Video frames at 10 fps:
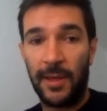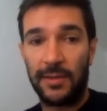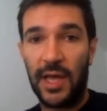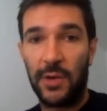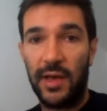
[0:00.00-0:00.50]

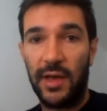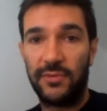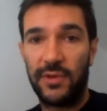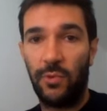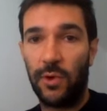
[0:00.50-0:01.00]
Then we
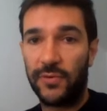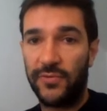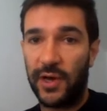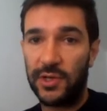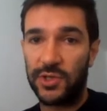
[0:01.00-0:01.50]
have the work
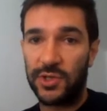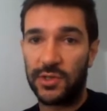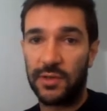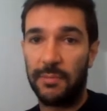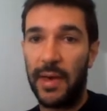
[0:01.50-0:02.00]

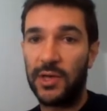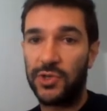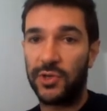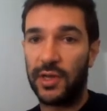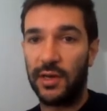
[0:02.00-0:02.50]
function
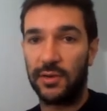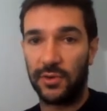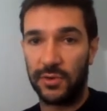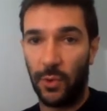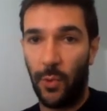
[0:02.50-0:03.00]
measured
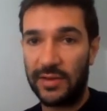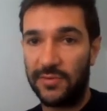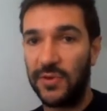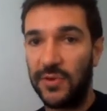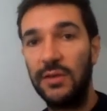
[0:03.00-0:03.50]
under the
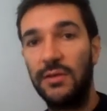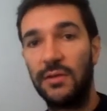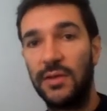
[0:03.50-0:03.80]
wet feed,